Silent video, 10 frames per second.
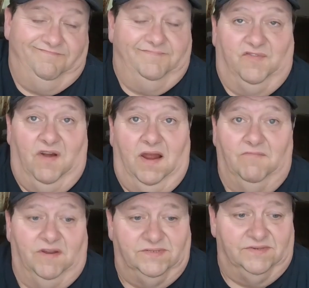crime
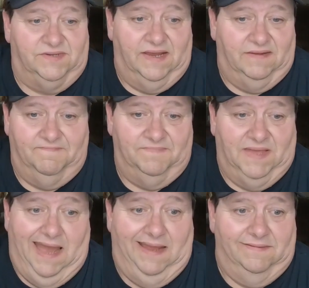rates are down.
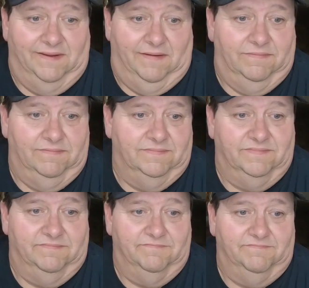I don't know.
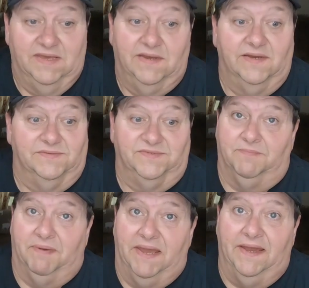
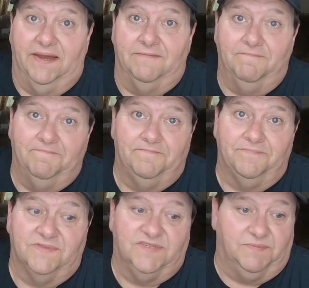Japan
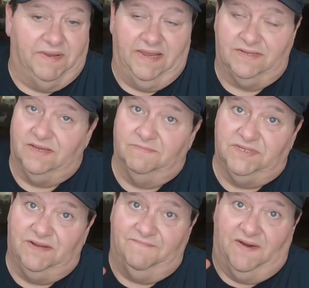comes
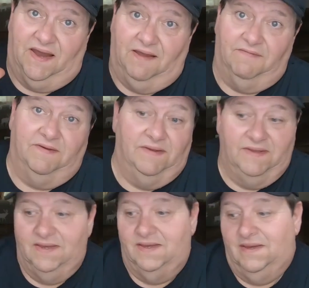in at 5.
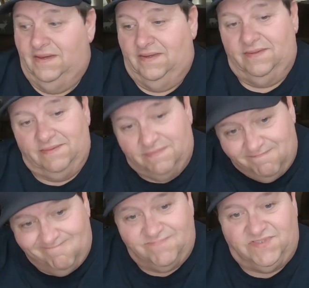
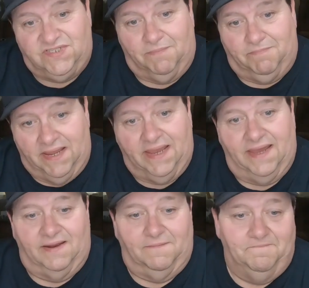
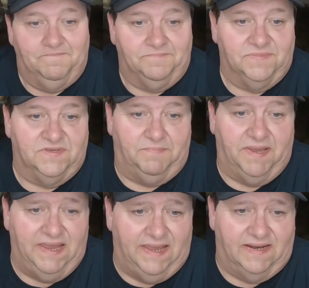Japan
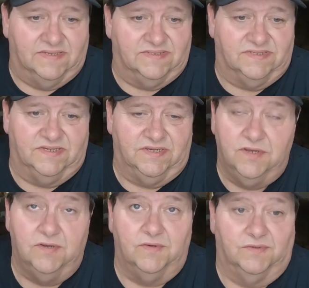is
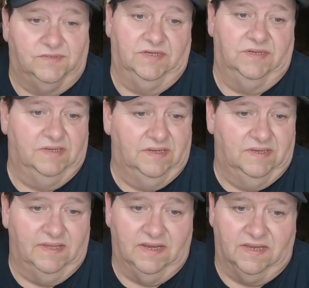huge.
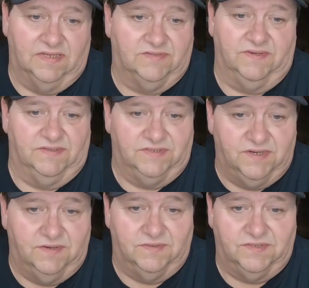That country is
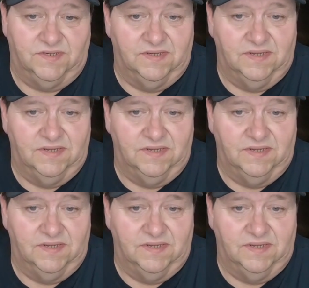huge.